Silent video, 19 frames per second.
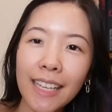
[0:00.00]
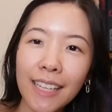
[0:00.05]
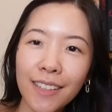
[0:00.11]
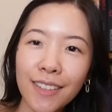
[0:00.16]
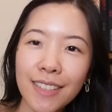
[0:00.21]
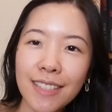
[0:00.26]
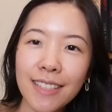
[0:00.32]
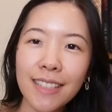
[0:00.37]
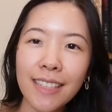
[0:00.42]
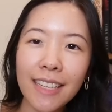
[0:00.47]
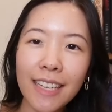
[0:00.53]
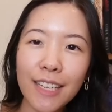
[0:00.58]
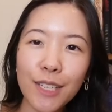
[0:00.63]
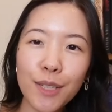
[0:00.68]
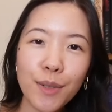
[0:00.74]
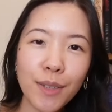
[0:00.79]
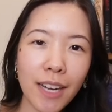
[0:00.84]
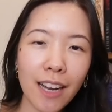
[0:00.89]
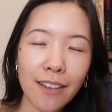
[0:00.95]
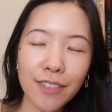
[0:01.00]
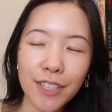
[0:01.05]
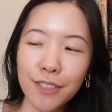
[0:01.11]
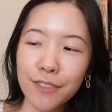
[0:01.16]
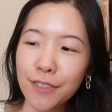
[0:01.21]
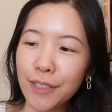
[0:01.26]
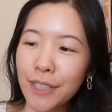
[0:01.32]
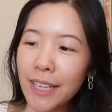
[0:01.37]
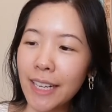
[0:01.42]
Here is the new cover
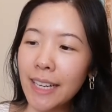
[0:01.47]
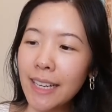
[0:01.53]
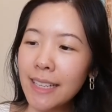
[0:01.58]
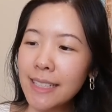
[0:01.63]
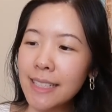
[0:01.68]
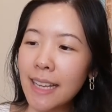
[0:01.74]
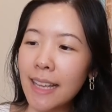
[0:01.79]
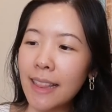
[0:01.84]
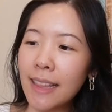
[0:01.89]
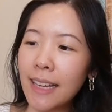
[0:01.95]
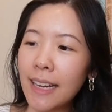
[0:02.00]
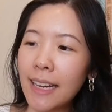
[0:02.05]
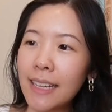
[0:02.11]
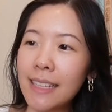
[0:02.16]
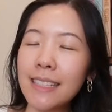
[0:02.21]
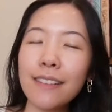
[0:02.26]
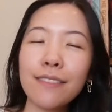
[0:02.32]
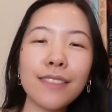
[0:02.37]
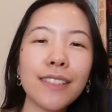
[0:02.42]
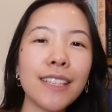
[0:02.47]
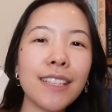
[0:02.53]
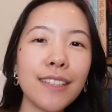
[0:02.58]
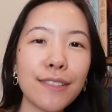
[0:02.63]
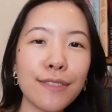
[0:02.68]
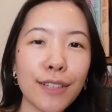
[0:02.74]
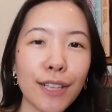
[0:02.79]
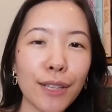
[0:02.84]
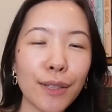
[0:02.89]
for it. They
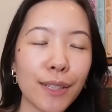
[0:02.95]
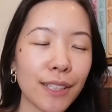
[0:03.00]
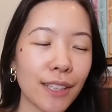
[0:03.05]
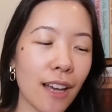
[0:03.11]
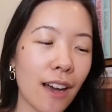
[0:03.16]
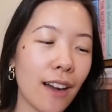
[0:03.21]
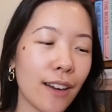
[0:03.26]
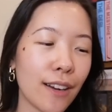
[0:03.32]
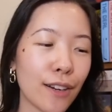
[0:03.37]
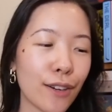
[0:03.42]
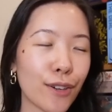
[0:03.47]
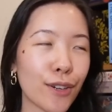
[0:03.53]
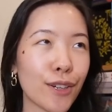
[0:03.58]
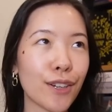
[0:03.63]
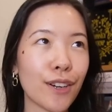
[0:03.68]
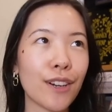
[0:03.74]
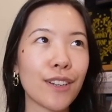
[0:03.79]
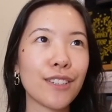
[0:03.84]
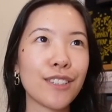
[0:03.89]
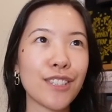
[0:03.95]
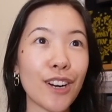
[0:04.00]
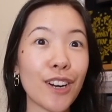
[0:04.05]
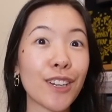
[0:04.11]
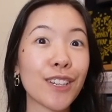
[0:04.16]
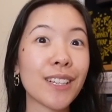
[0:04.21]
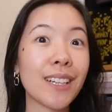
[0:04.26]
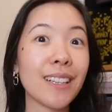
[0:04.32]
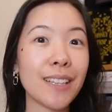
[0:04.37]
definitely followed along her
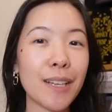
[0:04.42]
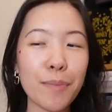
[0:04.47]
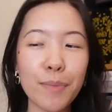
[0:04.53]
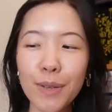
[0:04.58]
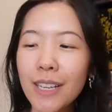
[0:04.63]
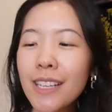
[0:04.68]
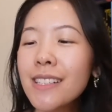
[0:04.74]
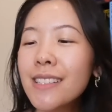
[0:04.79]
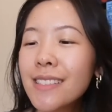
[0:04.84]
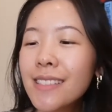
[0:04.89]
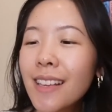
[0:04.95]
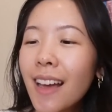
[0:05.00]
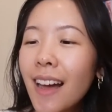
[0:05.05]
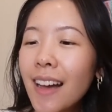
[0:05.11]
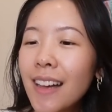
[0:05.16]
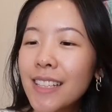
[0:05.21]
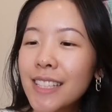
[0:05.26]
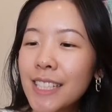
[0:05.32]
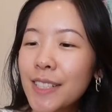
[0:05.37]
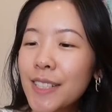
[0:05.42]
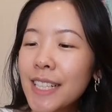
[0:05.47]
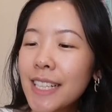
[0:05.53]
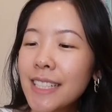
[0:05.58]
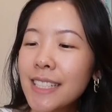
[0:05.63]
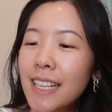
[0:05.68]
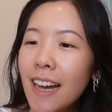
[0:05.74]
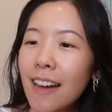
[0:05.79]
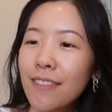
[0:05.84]
Dark Olympus
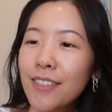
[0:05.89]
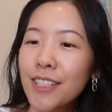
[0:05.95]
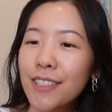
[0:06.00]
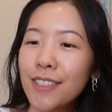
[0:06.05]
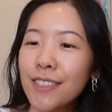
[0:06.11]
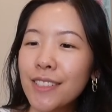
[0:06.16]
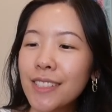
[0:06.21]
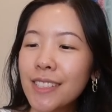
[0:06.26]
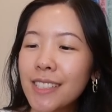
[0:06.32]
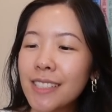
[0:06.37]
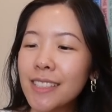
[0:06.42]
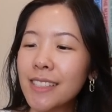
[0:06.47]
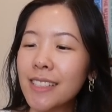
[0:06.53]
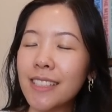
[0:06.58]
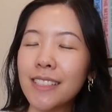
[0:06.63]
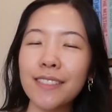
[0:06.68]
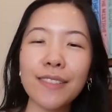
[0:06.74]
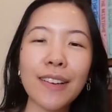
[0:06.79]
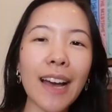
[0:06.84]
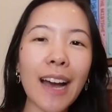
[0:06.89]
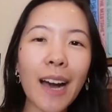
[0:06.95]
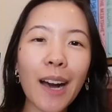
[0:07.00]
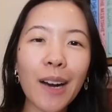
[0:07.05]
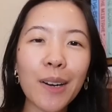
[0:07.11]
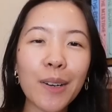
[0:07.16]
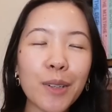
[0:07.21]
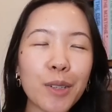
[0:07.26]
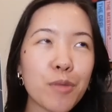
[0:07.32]
series covers just because of
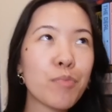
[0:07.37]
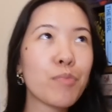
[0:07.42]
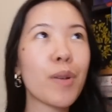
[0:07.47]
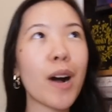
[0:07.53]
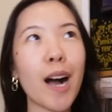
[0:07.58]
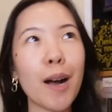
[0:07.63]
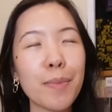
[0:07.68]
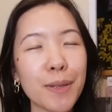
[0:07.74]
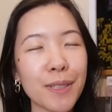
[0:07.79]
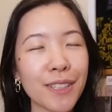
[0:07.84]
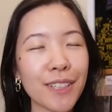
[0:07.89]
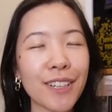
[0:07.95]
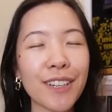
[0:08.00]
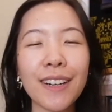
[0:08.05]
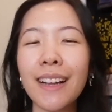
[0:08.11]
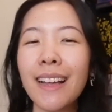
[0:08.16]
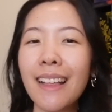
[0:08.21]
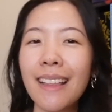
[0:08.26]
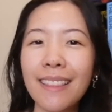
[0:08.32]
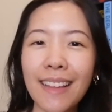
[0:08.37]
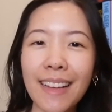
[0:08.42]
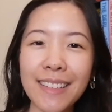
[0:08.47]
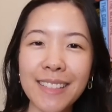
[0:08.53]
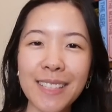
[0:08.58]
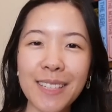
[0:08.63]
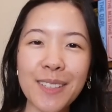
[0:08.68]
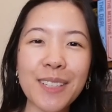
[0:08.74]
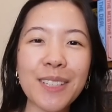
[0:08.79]
how popular that
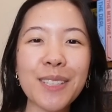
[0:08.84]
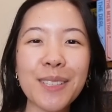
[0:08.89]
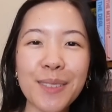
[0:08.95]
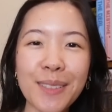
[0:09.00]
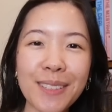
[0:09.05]
series